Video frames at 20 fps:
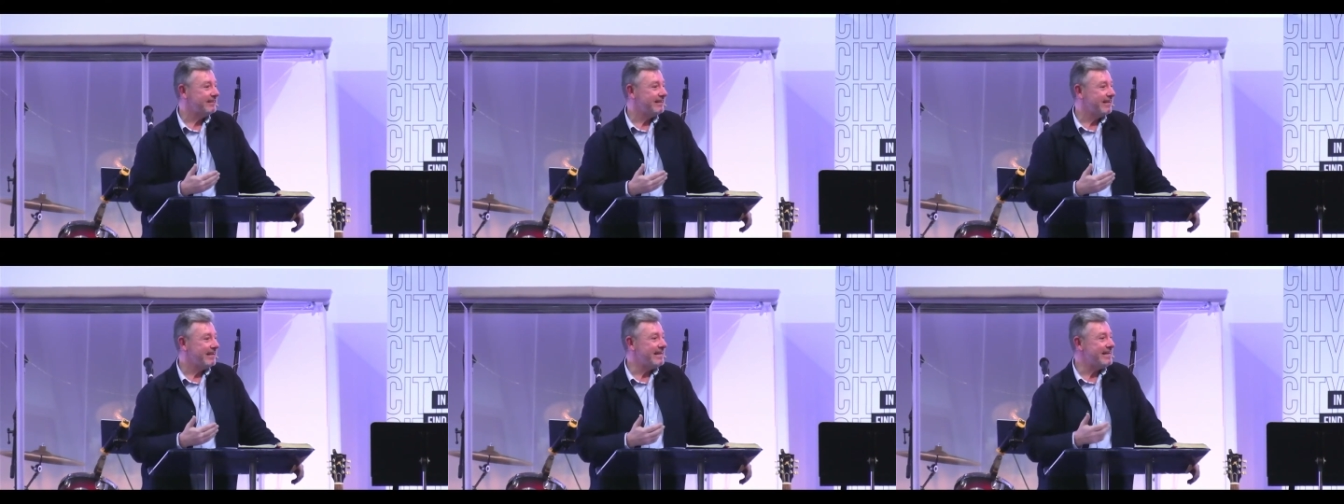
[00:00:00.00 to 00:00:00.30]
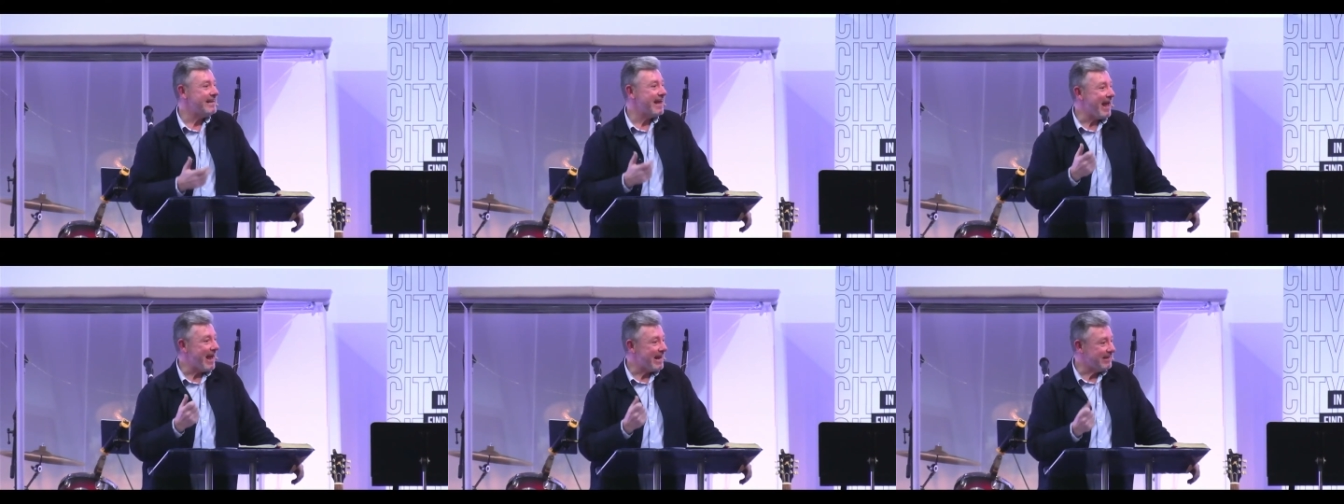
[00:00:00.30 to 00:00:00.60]

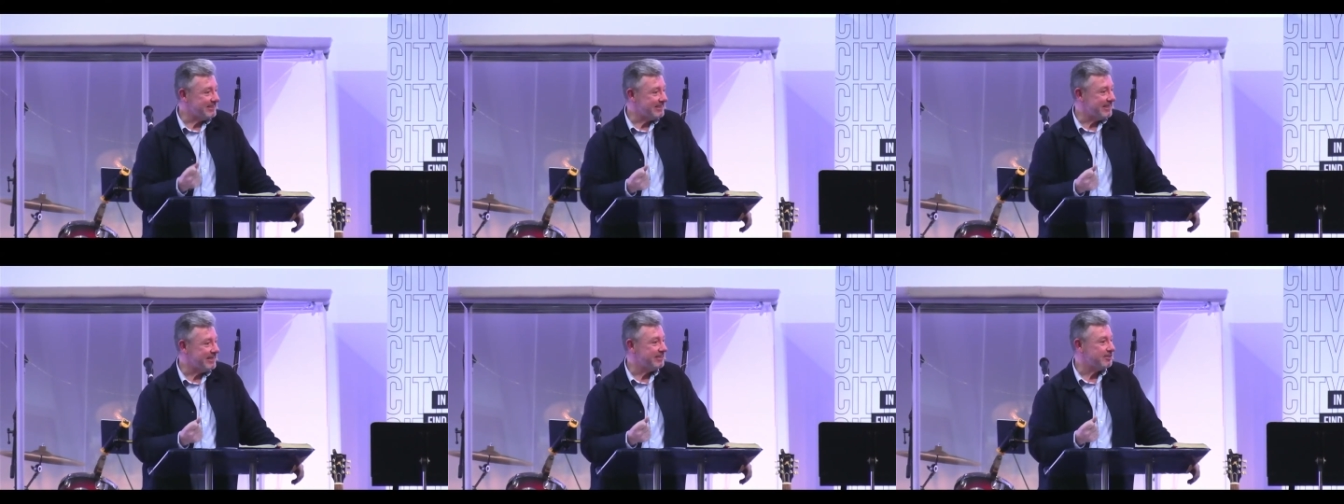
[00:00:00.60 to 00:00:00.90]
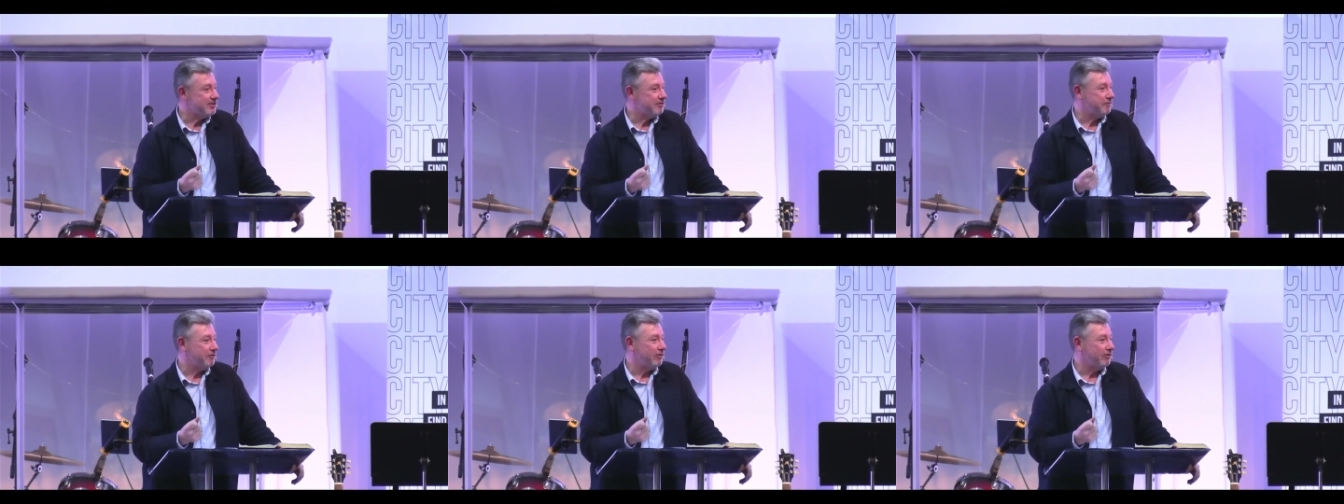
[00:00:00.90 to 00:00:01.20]
He ate
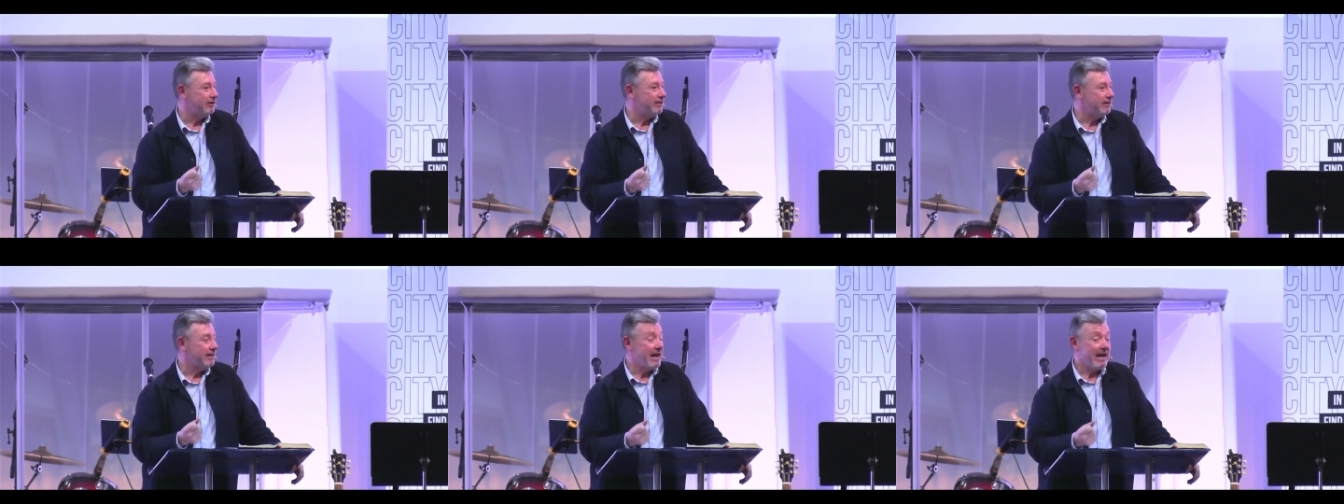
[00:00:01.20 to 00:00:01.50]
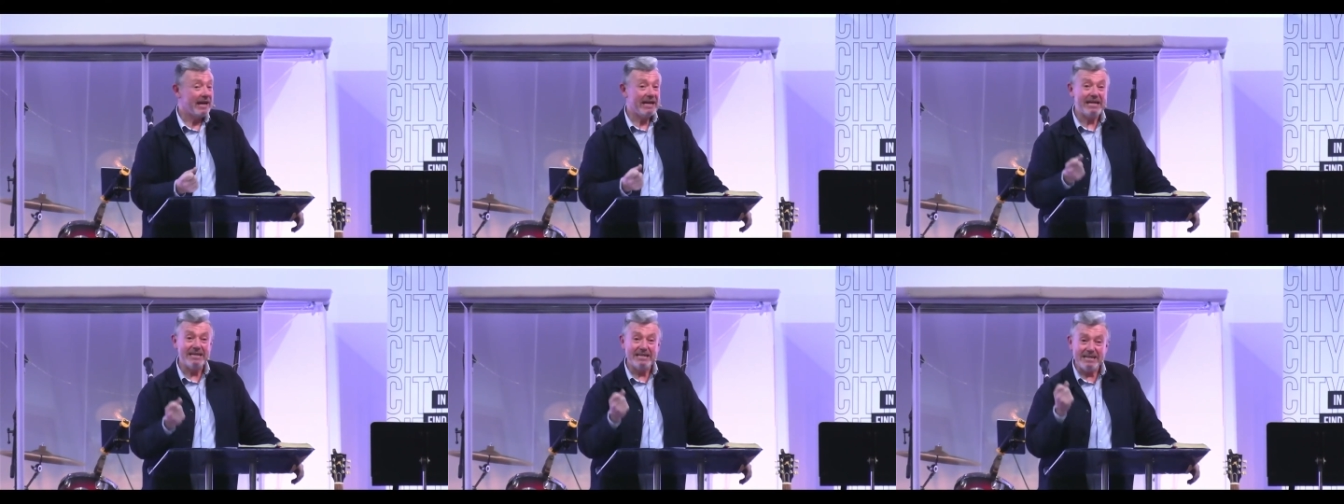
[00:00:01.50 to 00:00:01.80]
his full.
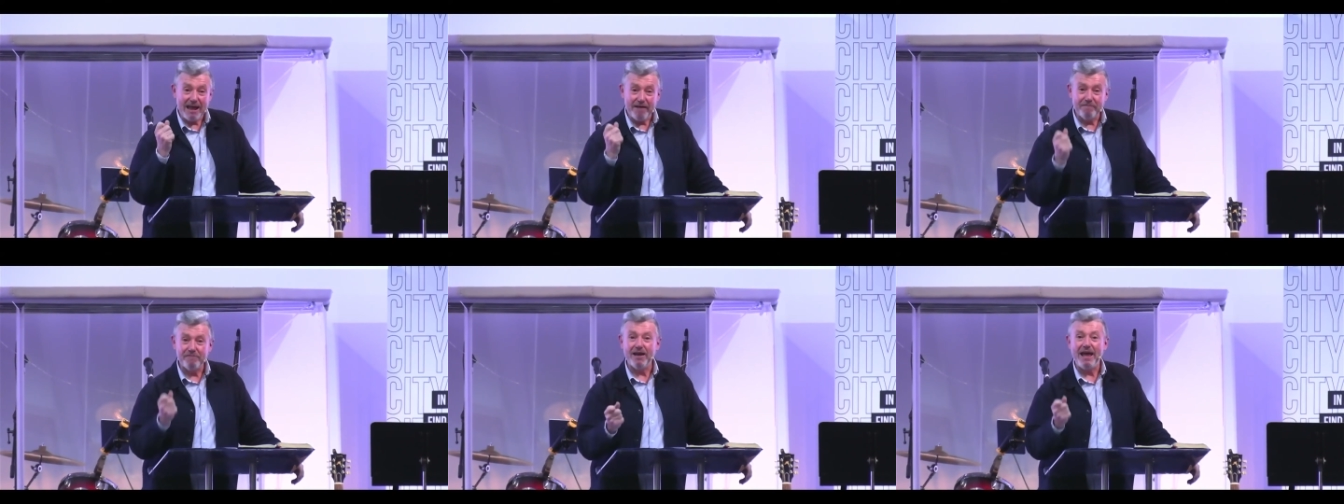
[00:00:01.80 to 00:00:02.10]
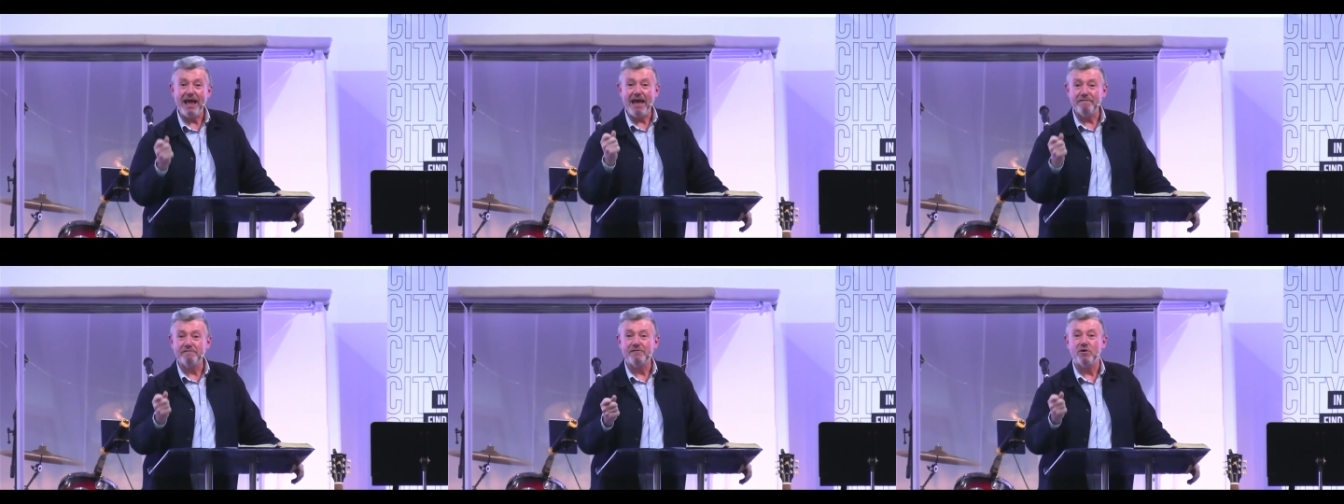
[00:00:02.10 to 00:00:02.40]
He never
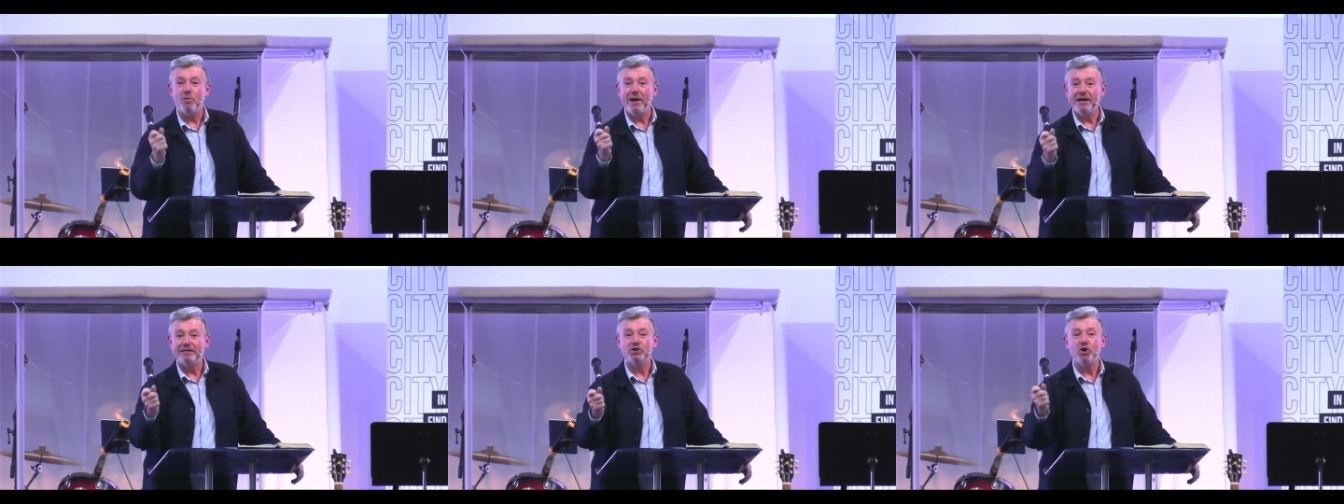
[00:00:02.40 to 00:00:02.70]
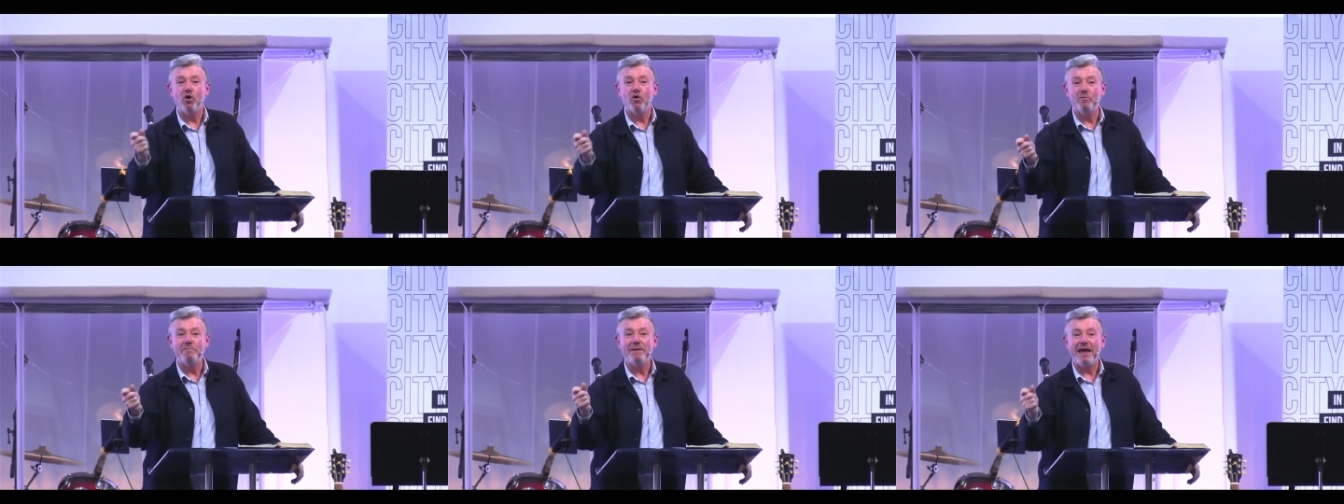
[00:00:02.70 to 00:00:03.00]
ever went
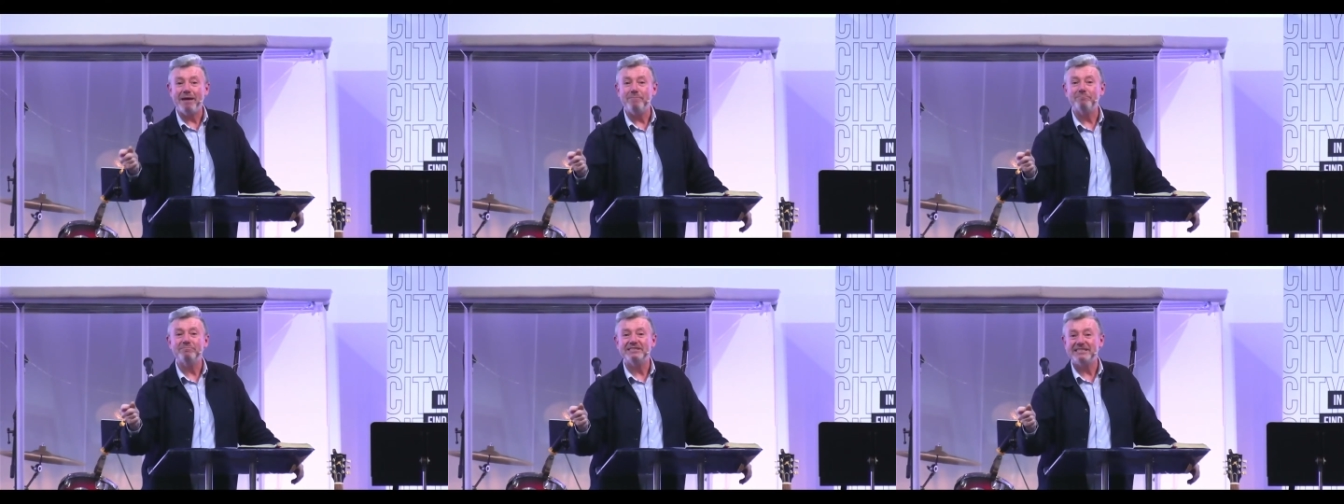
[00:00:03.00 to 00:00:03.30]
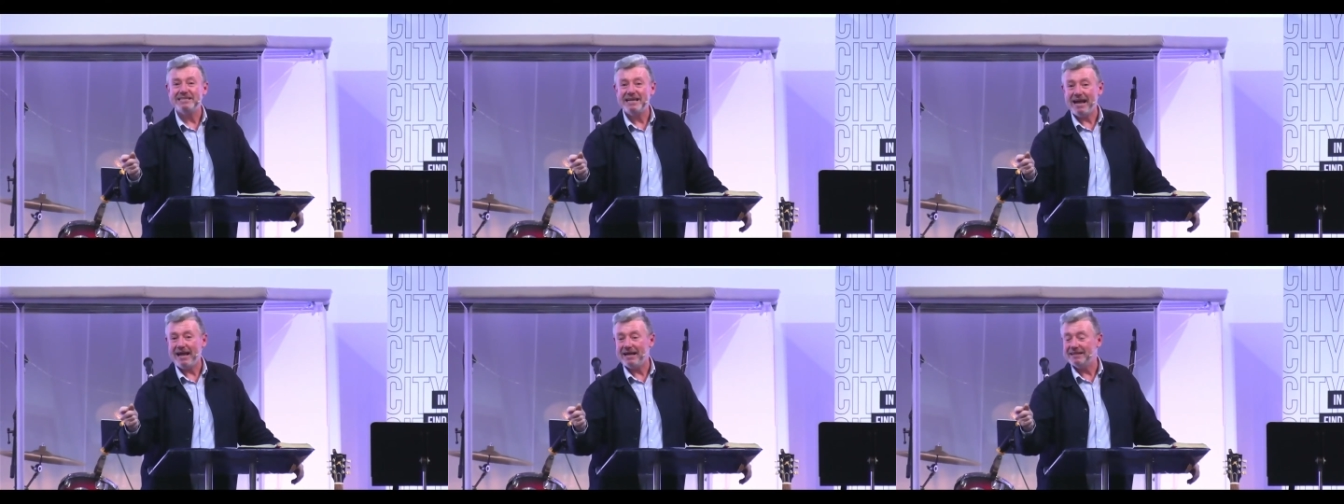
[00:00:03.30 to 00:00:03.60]
home
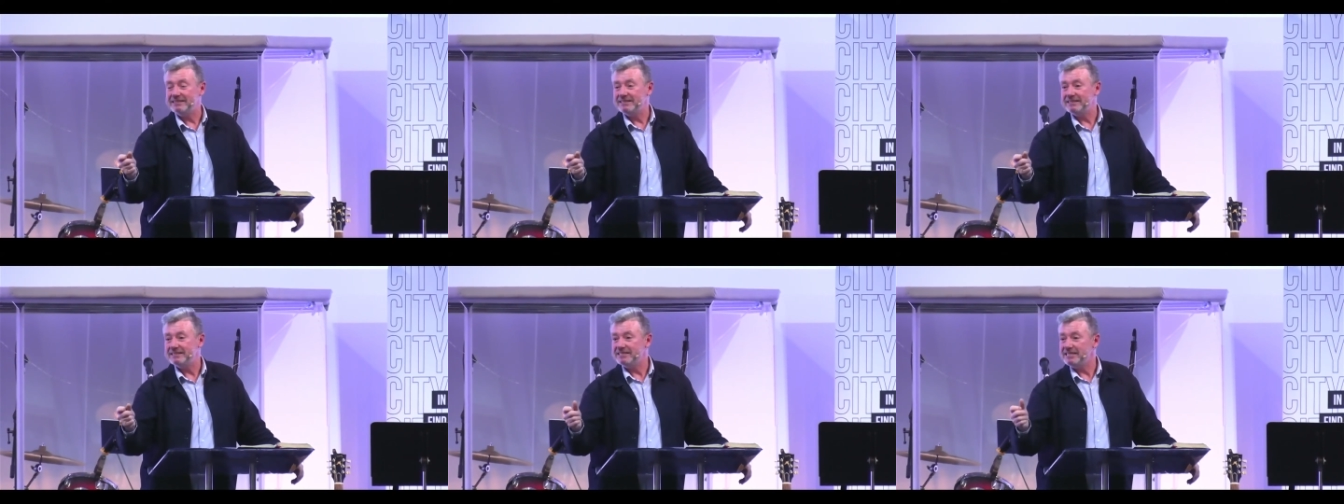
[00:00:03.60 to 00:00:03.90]
empty handed.